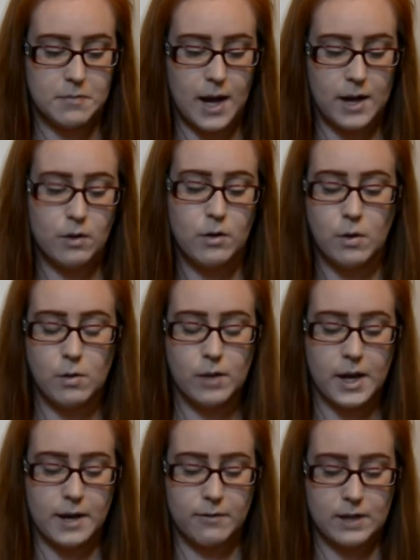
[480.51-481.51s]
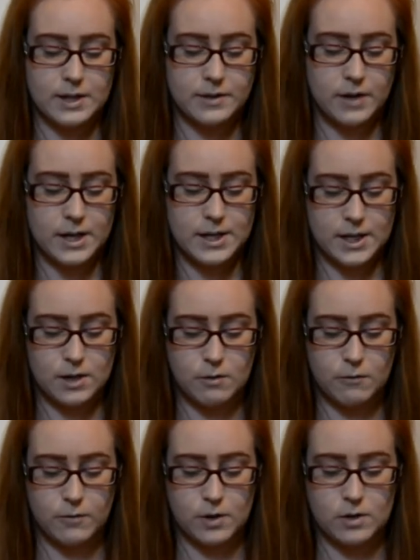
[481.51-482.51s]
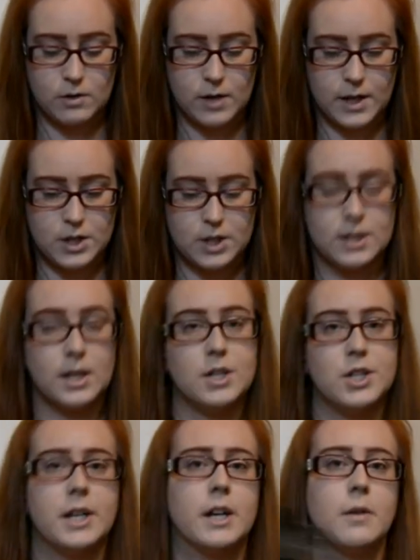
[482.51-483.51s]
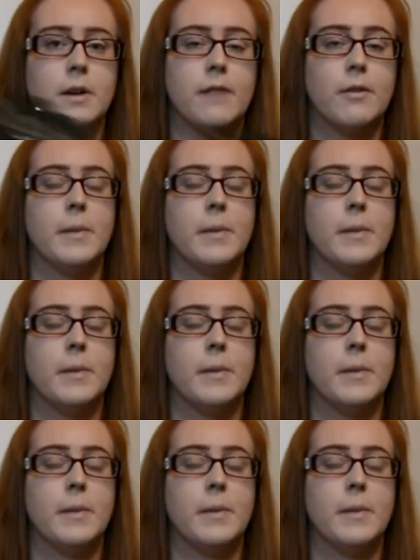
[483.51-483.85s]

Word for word: I don't know like if these are ideal for like just lunging in or whatever,